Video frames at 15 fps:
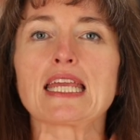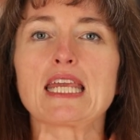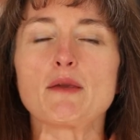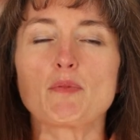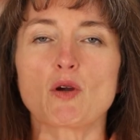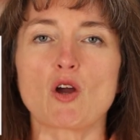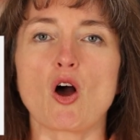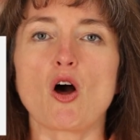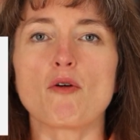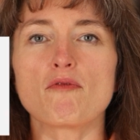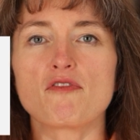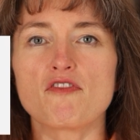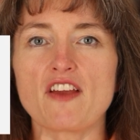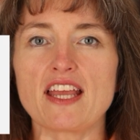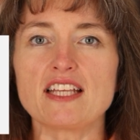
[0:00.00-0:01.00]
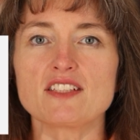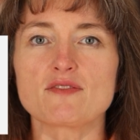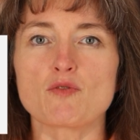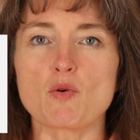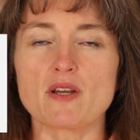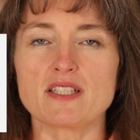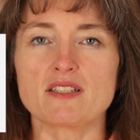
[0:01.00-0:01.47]
keep a calm face,
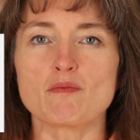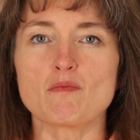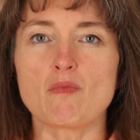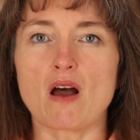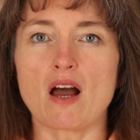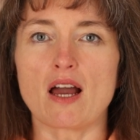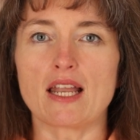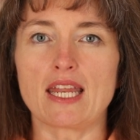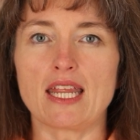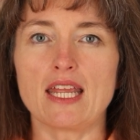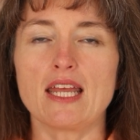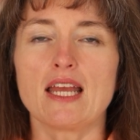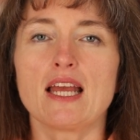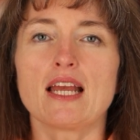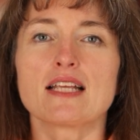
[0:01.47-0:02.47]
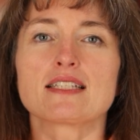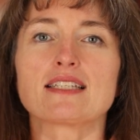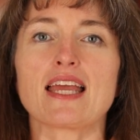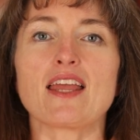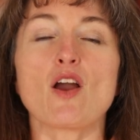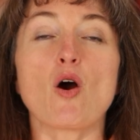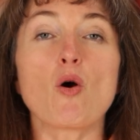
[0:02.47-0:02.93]
voice, and body,
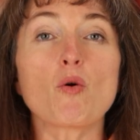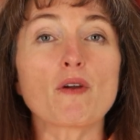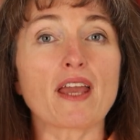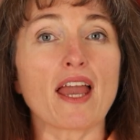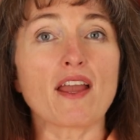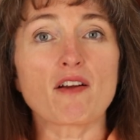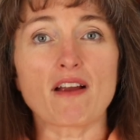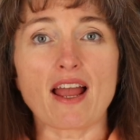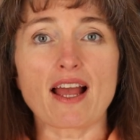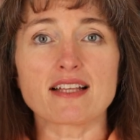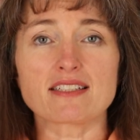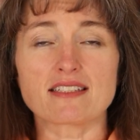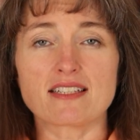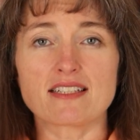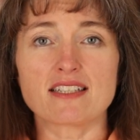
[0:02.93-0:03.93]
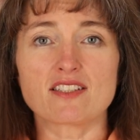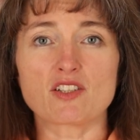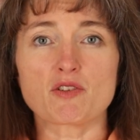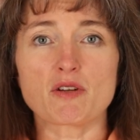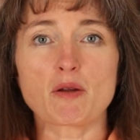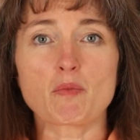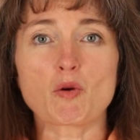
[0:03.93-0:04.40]
say okay or ask to
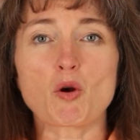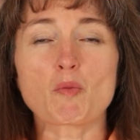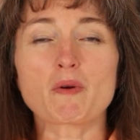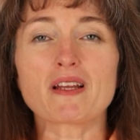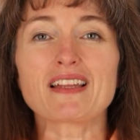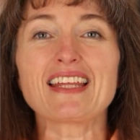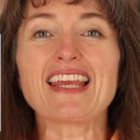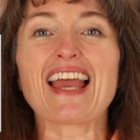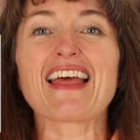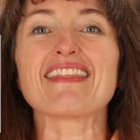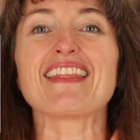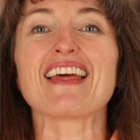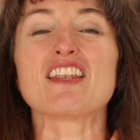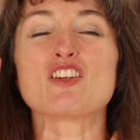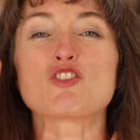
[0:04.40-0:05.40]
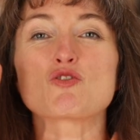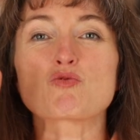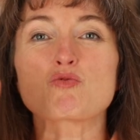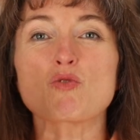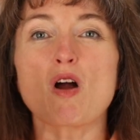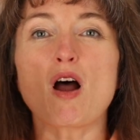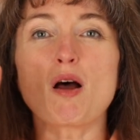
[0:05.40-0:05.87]
disagree appropriately, and then
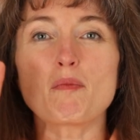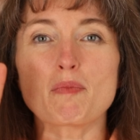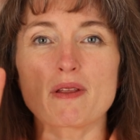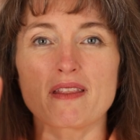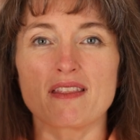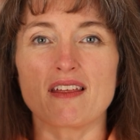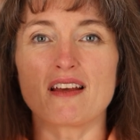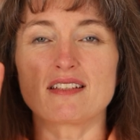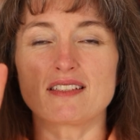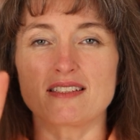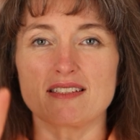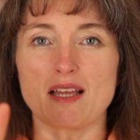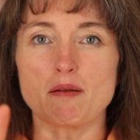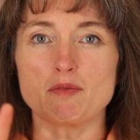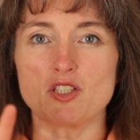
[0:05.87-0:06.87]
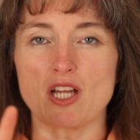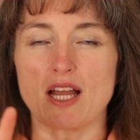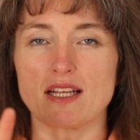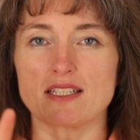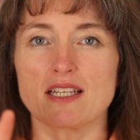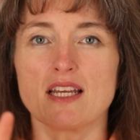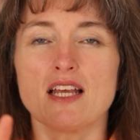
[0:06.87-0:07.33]
drop the
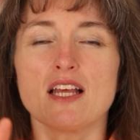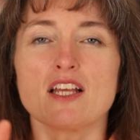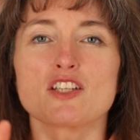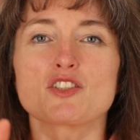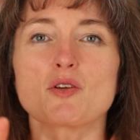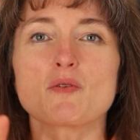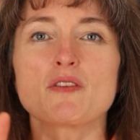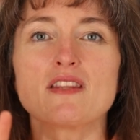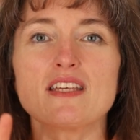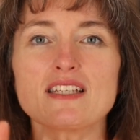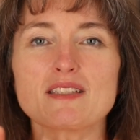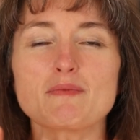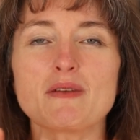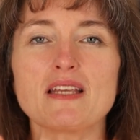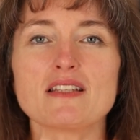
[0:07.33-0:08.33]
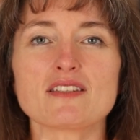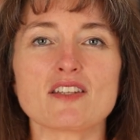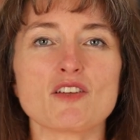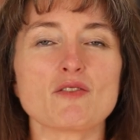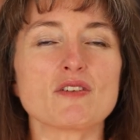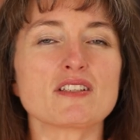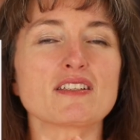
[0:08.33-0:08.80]
subject. So this means that
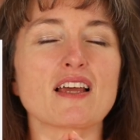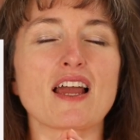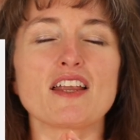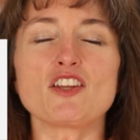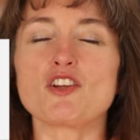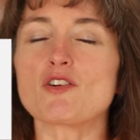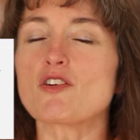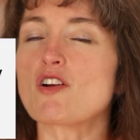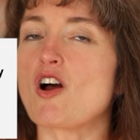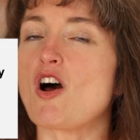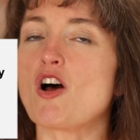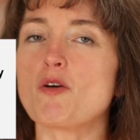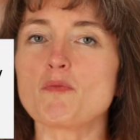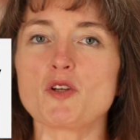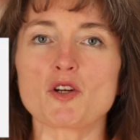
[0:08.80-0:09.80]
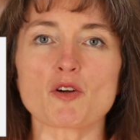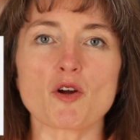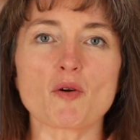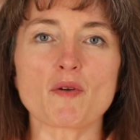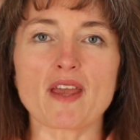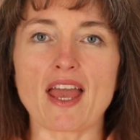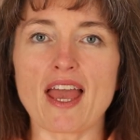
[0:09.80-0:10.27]
you decide you're calm, you're
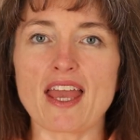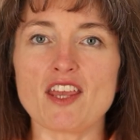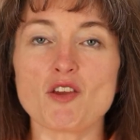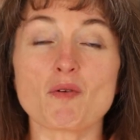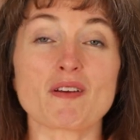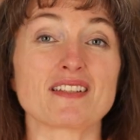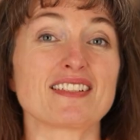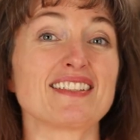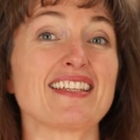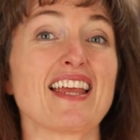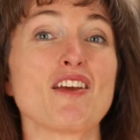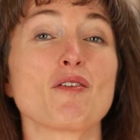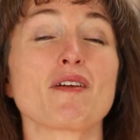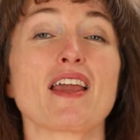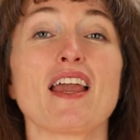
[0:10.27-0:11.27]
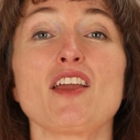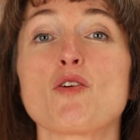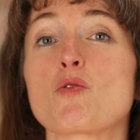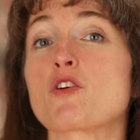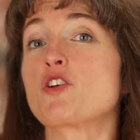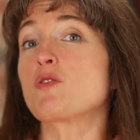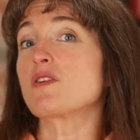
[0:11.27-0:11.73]
okay, you can say okay,
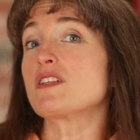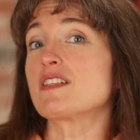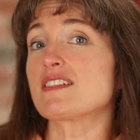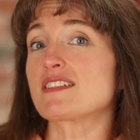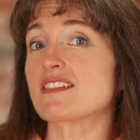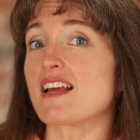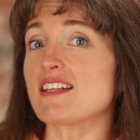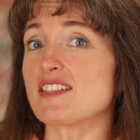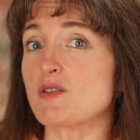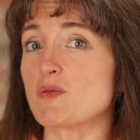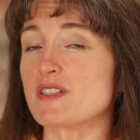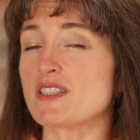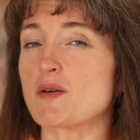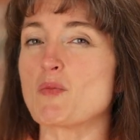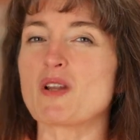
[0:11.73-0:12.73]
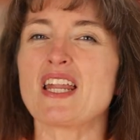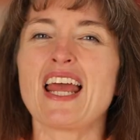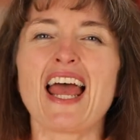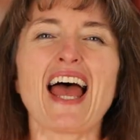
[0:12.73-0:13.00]
or you can discuss it with someone,